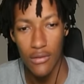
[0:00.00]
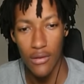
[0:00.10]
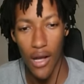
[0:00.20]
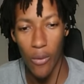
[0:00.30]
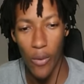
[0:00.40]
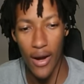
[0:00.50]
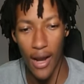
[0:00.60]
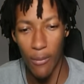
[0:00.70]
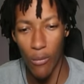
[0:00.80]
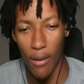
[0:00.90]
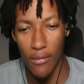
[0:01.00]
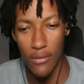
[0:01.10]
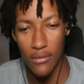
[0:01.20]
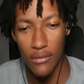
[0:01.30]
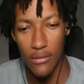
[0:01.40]
I'm wait, I'm
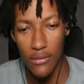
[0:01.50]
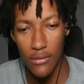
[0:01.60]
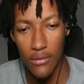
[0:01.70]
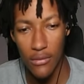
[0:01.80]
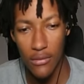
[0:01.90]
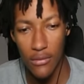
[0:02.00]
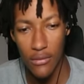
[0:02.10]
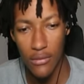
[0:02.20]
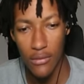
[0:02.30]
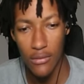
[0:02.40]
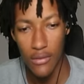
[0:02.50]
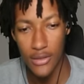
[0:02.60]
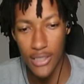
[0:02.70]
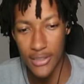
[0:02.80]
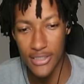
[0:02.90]
I'm Is
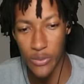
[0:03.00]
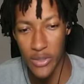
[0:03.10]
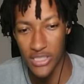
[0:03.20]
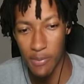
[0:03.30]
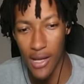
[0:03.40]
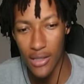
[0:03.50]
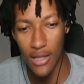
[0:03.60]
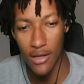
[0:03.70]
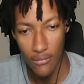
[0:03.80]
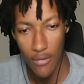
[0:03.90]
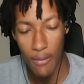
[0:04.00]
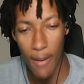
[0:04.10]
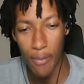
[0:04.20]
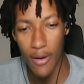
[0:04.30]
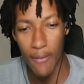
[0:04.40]
that the sweet spot? Like, am I,
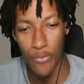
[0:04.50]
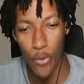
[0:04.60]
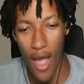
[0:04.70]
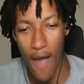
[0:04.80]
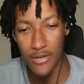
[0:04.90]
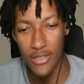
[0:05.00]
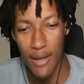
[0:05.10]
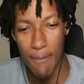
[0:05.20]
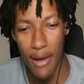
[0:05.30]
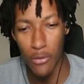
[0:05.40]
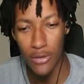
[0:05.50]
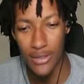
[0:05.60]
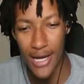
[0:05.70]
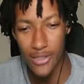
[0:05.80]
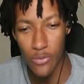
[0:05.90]
do I have a damn metal
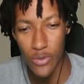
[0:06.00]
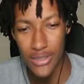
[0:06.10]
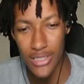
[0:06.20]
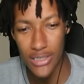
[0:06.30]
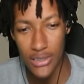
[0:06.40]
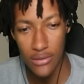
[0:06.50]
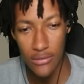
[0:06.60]
detector? What is this?